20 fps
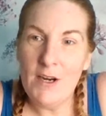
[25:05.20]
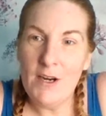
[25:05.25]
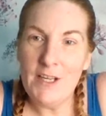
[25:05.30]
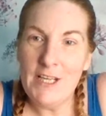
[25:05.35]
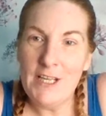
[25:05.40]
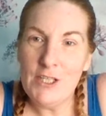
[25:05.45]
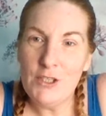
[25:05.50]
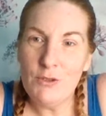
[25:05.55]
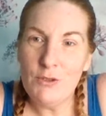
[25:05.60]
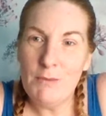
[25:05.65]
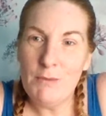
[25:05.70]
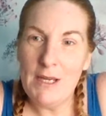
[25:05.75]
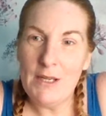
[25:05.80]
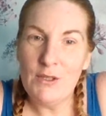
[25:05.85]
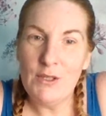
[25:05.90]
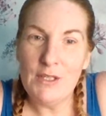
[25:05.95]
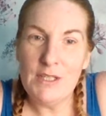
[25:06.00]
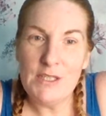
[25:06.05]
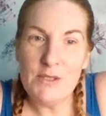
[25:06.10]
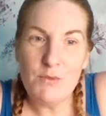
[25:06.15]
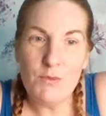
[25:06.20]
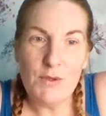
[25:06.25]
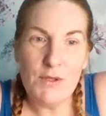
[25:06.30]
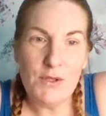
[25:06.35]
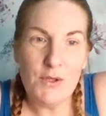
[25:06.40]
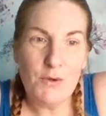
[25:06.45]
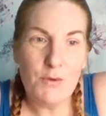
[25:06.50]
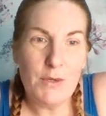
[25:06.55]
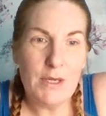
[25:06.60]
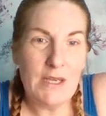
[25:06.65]
When Archangel Michael
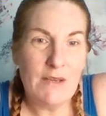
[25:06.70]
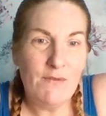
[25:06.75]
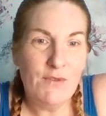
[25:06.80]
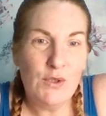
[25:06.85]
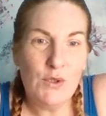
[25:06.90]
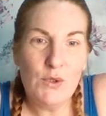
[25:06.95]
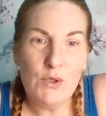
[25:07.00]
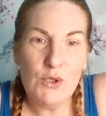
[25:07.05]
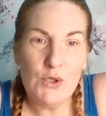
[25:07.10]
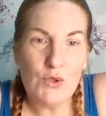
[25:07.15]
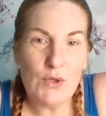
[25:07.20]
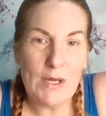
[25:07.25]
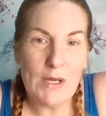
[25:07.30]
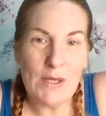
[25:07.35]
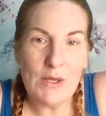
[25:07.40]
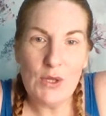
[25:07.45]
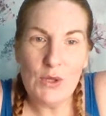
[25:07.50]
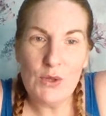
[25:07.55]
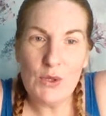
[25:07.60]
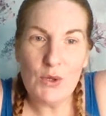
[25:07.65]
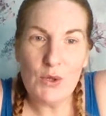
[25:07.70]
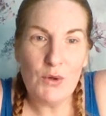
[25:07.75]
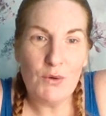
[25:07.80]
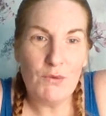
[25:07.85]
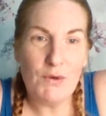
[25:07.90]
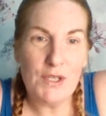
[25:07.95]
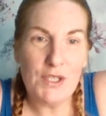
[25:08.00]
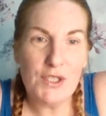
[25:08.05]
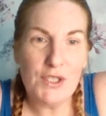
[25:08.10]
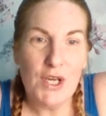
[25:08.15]
is with you, it gives you the strength and the
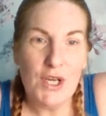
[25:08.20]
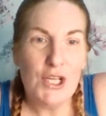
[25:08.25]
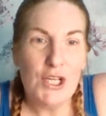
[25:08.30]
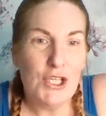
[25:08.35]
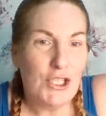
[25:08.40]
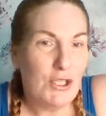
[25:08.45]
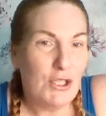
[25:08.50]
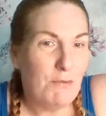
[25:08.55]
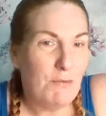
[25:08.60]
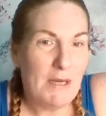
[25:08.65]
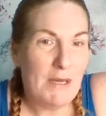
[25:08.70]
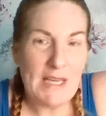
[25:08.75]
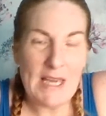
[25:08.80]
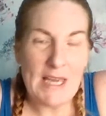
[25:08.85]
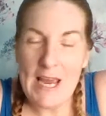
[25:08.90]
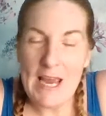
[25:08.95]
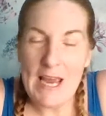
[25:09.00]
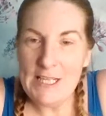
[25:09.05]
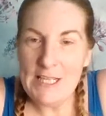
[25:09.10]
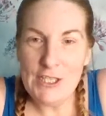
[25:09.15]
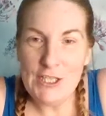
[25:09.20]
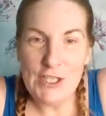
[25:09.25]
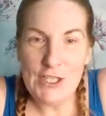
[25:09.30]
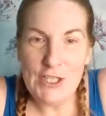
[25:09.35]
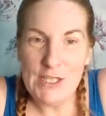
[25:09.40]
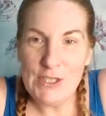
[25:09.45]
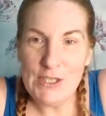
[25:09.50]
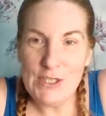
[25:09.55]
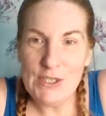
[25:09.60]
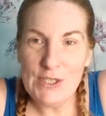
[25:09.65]
courage to make any
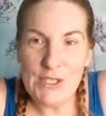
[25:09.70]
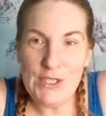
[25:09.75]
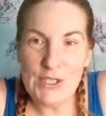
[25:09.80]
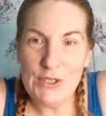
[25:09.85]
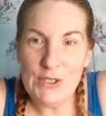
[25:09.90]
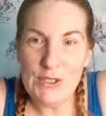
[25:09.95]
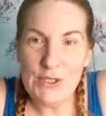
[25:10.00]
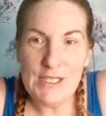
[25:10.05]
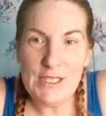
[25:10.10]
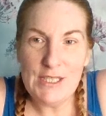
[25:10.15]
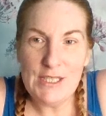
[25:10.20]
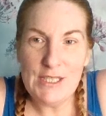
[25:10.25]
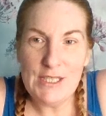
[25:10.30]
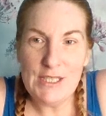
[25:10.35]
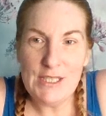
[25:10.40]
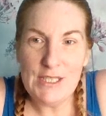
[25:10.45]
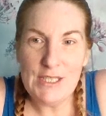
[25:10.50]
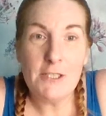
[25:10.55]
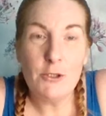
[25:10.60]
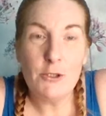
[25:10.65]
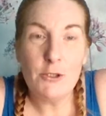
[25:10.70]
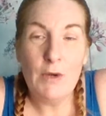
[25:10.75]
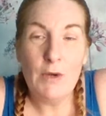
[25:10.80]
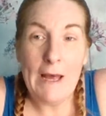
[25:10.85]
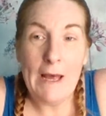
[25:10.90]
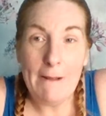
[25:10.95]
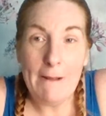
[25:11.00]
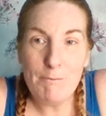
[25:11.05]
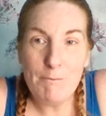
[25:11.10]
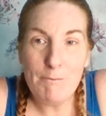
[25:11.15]
changes that you need to make to
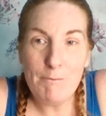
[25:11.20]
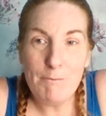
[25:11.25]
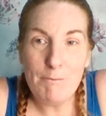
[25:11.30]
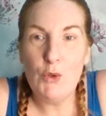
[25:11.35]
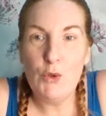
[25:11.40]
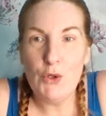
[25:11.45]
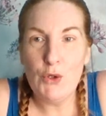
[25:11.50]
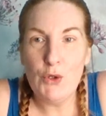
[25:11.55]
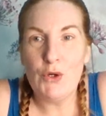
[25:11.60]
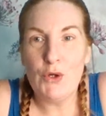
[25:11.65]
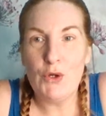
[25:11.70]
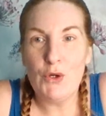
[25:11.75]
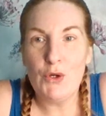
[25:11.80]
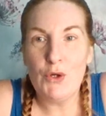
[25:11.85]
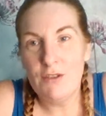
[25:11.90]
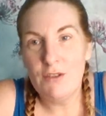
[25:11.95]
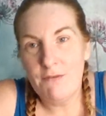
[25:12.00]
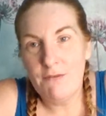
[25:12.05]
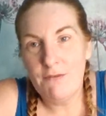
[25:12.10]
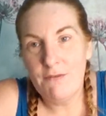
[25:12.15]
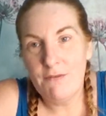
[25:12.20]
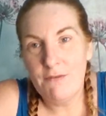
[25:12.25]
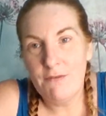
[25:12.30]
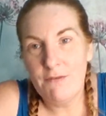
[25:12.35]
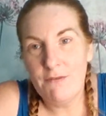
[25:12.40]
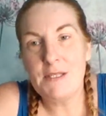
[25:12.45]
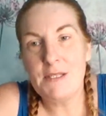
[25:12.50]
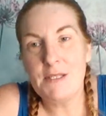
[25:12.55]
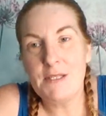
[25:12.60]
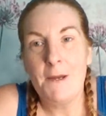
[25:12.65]
help you work on your divine
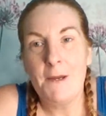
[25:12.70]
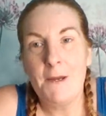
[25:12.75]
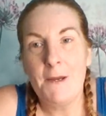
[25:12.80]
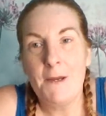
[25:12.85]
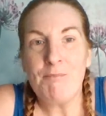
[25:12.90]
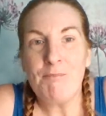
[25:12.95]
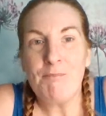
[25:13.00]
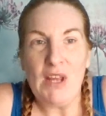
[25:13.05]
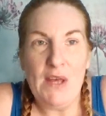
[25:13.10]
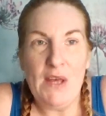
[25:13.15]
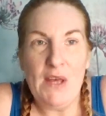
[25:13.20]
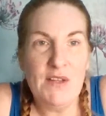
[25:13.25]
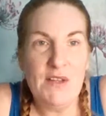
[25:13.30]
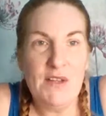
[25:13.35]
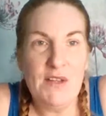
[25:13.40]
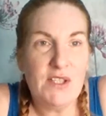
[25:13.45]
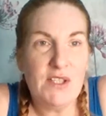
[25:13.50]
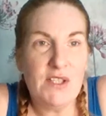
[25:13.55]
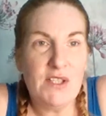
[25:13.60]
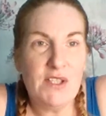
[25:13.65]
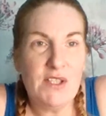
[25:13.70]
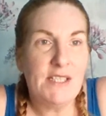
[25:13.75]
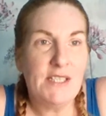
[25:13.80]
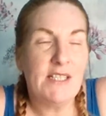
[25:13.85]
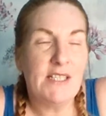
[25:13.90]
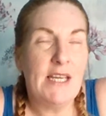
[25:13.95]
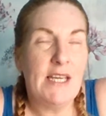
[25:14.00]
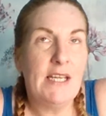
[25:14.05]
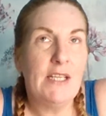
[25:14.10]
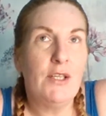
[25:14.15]
life purpose. And
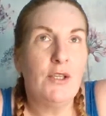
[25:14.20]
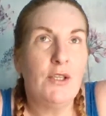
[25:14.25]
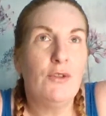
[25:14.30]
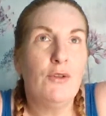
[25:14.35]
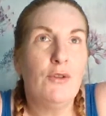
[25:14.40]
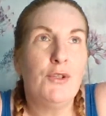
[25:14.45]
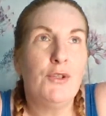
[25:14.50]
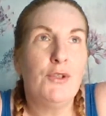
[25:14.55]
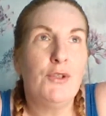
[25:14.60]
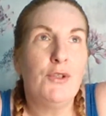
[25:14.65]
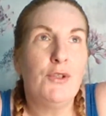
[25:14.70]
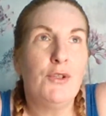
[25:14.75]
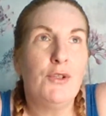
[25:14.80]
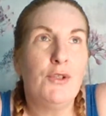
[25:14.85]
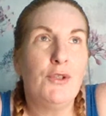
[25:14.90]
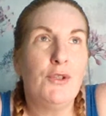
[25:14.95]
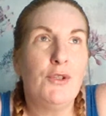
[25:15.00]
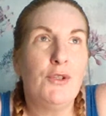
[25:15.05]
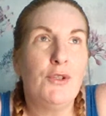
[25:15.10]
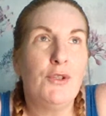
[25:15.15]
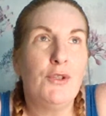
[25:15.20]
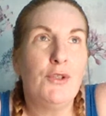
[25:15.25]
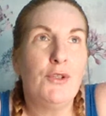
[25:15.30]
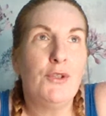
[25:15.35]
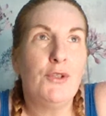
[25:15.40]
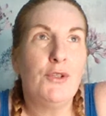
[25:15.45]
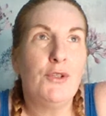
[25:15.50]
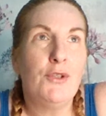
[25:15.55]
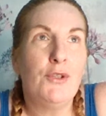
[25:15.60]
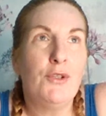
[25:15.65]
this card is saying, you know, you
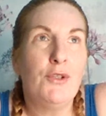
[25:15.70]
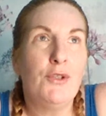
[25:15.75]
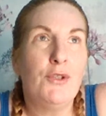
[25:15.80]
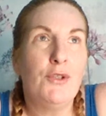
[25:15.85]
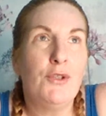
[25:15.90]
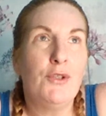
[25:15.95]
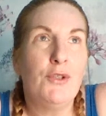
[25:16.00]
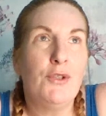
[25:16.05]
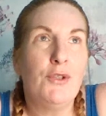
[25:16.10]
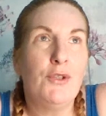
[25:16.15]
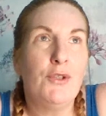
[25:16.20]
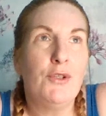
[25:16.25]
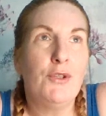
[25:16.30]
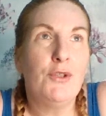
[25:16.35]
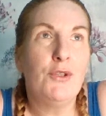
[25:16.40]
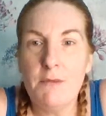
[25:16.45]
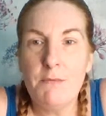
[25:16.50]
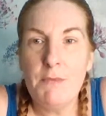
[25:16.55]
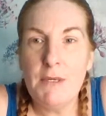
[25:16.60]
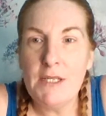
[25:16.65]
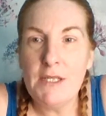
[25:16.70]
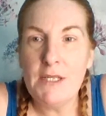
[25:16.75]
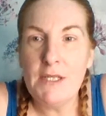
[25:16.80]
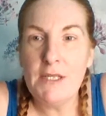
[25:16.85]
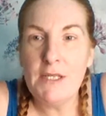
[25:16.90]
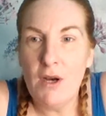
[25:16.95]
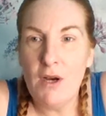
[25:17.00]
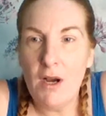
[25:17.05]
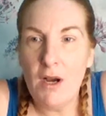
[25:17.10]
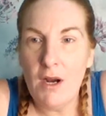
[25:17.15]
really need to listen
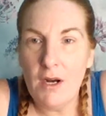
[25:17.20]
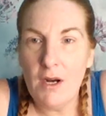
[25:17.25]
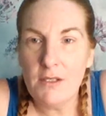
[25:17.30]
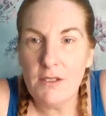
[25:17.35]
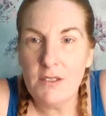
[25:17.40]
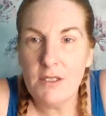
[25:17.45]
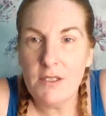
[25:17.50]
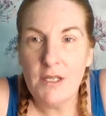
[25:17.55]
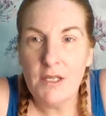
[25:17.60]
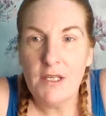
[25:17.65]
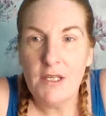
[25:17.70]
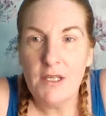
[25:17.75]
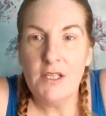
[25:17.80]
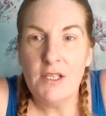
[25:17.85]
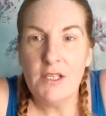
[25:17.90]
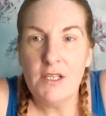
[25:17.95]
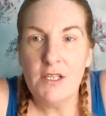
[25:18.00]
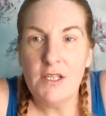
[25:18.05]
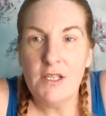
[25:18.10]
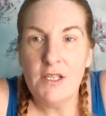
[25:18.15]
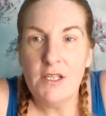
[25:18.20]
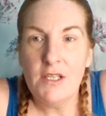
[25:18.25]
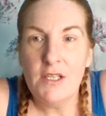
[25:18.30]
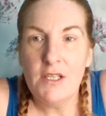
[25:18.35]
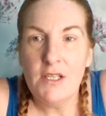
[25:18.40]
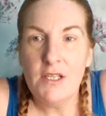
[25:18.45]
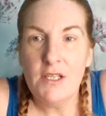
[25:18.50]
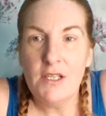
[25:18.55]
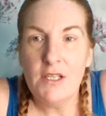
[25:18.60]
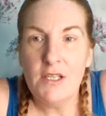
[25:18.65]
to your heart. And what is it that makes
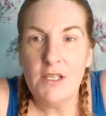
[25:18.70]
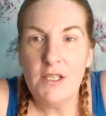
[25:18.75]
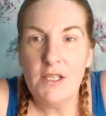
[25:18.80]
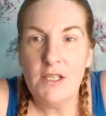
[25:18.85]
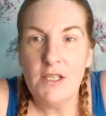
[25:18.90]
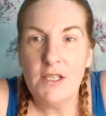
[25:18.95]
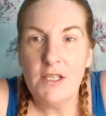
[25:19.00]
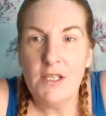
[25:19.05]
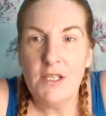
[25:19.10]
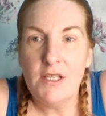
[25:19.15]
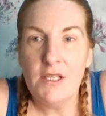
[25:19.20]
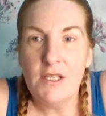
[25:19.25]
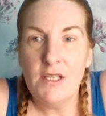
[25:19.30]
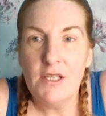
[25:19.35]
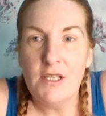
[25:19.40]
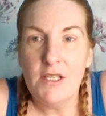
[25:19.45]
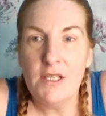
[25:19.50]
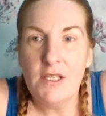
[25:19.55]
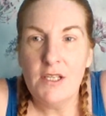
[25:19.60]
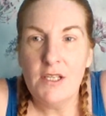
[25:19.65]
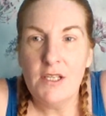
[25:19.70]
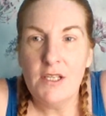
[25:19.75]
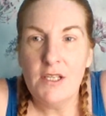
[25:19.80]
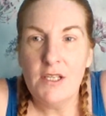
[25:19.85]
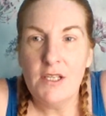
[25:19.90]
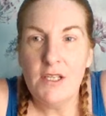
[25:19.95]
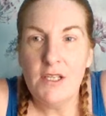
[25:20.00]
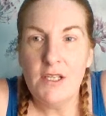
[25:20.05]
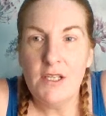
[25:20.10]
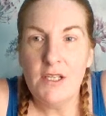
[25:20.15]
your heart? Sorry, it's
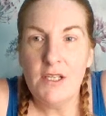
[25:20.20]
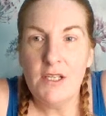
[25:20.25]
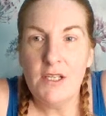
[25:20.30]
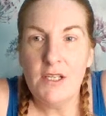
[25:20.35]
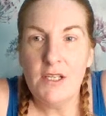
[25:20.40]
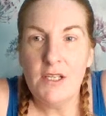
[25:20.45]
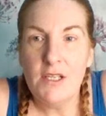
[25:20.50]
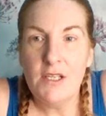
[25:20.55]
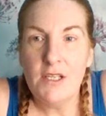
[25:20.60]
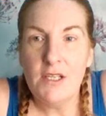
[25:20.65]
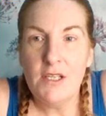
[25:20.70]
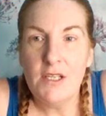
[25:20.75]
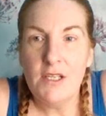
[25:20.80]
glitching again.